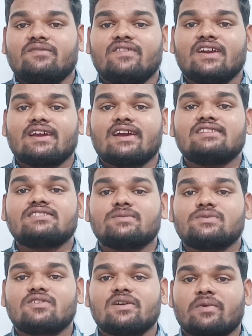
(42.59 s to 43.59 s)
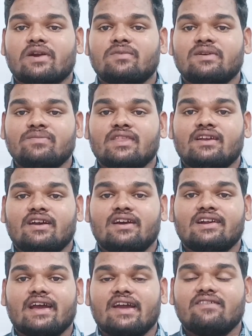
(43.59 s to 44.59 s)
one conceptual problem
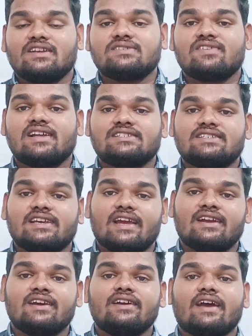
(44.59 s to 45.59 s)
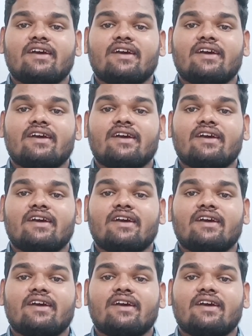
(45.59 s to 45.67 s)
on average velocity and